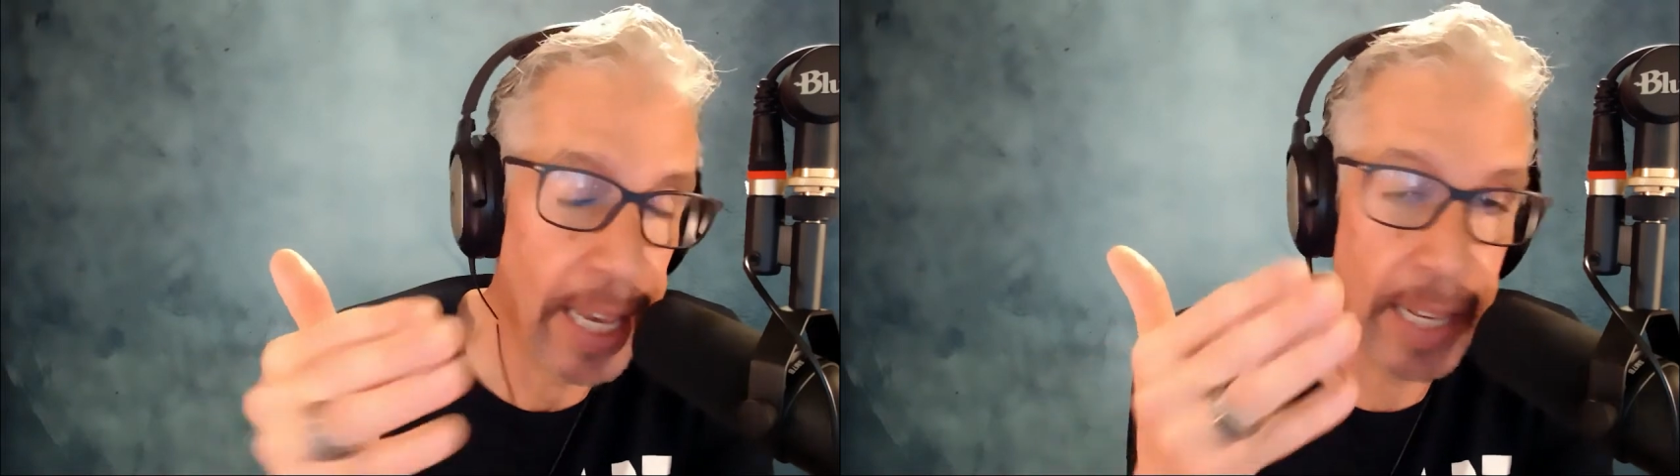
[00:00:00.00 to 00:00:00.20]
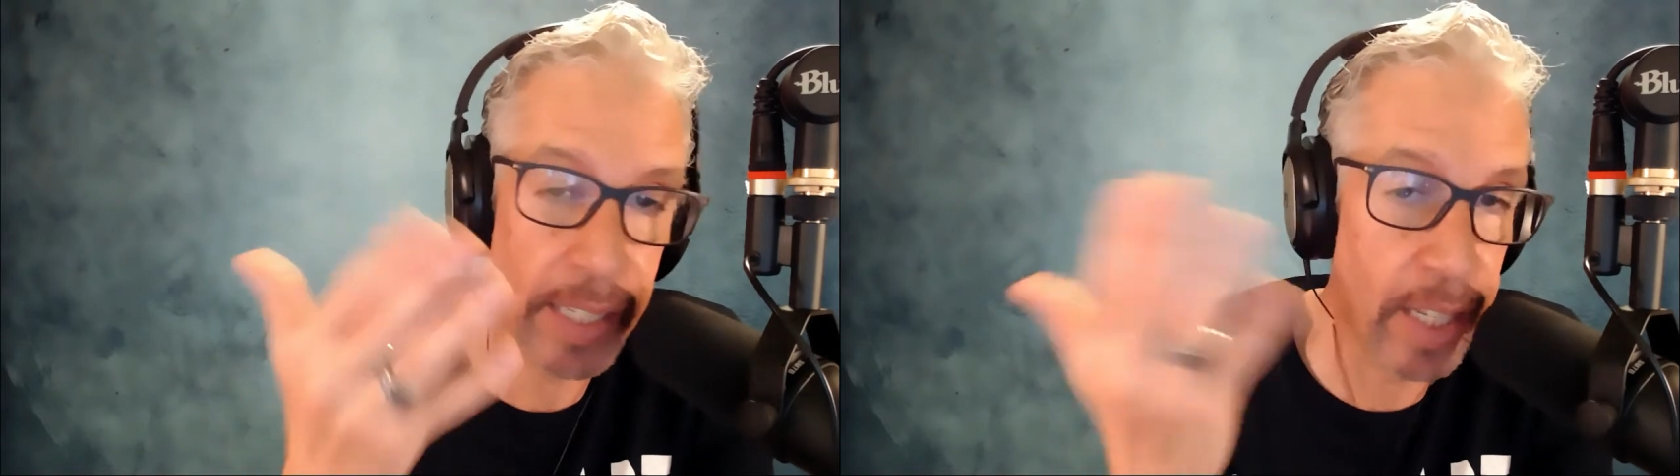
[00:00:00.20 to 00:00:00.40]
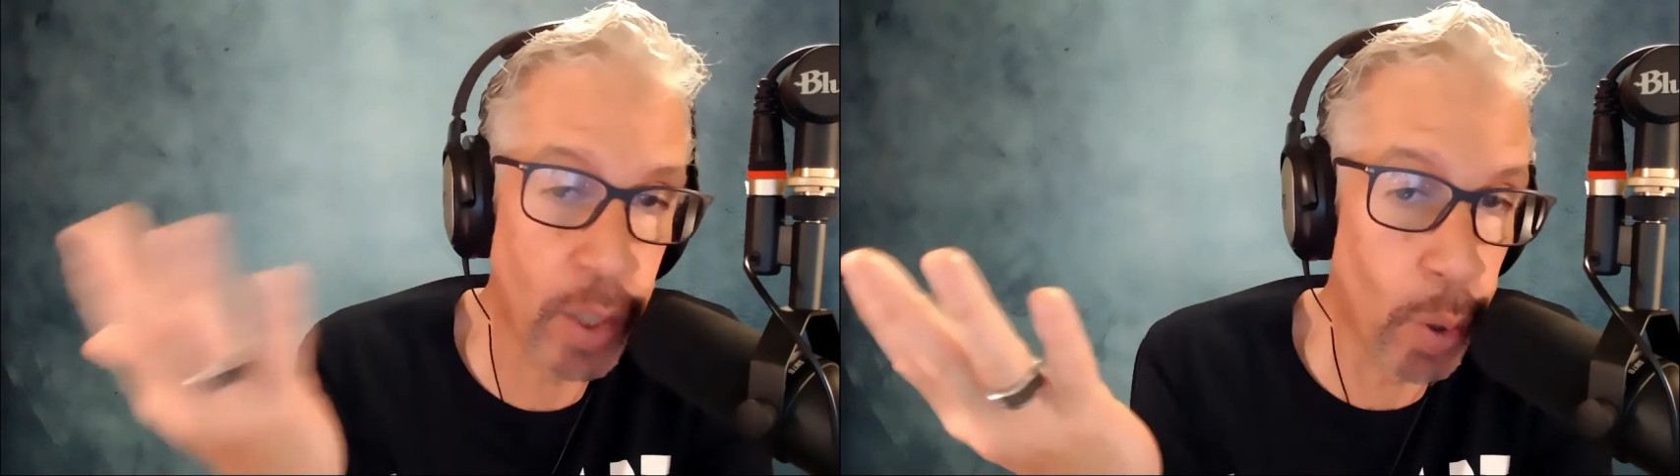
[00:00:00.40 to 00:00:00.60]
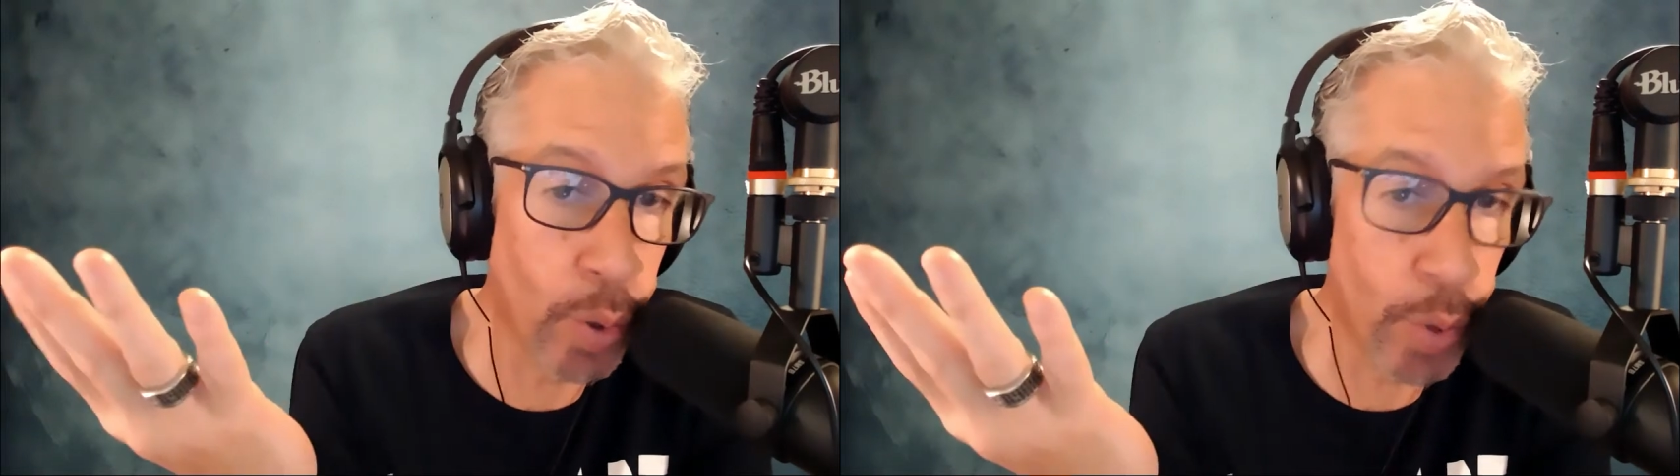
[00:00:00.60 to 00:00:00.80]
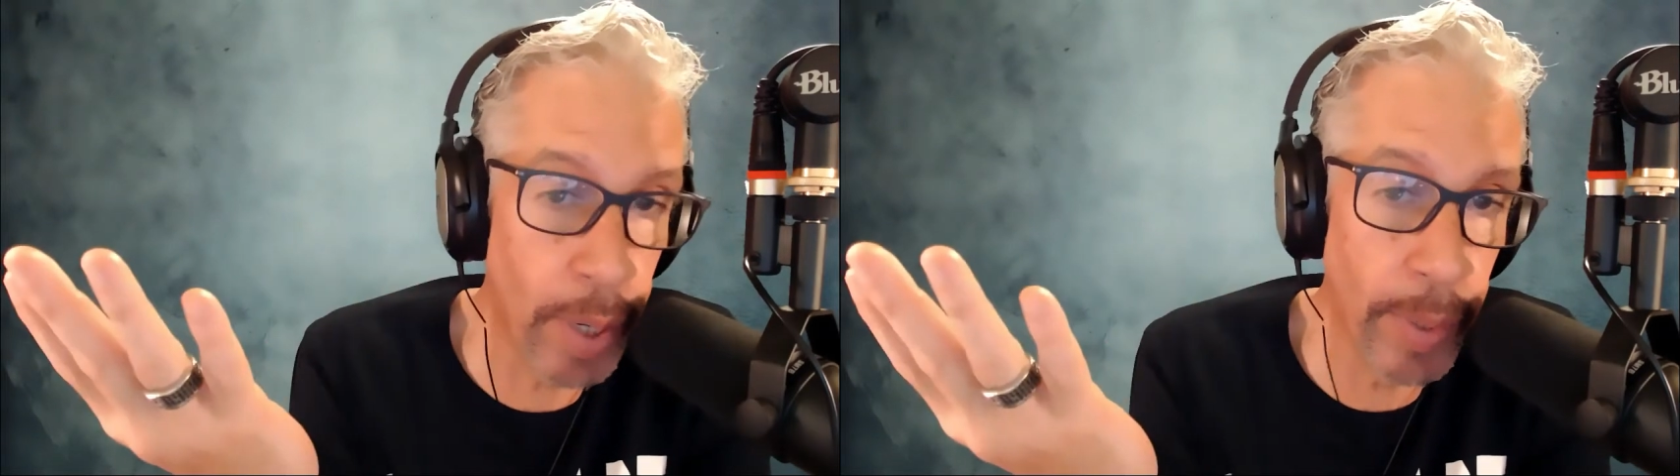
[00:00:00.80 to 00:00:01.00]
it can go
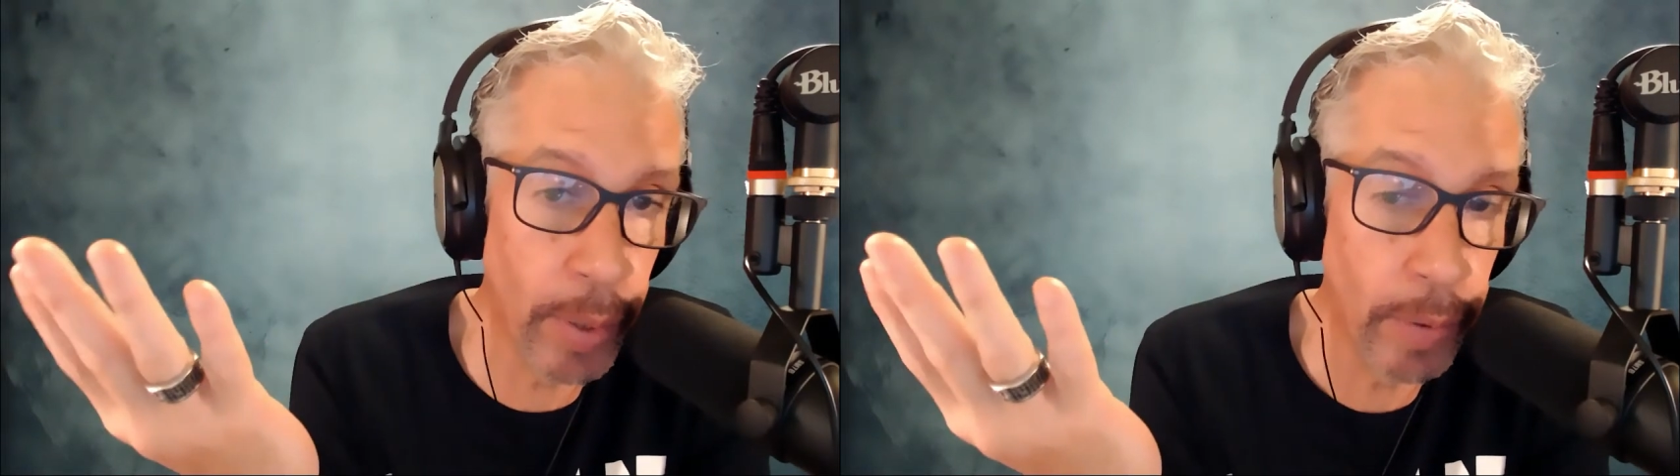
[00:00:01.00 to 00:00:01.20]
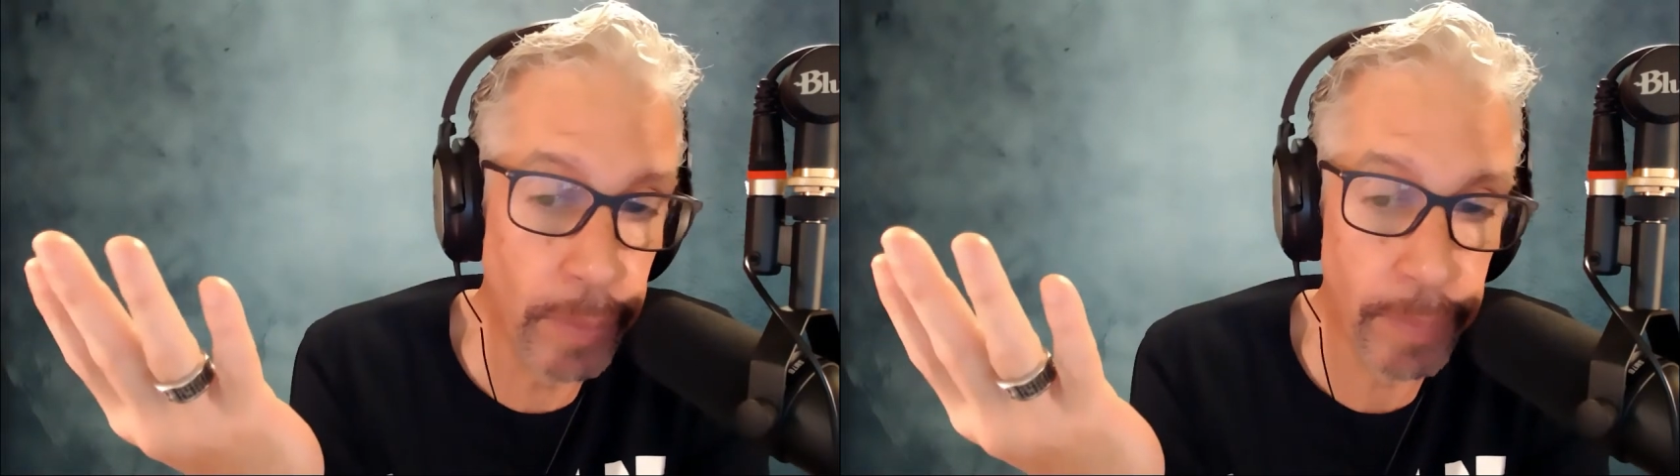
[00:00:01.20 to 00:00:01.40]
criminal.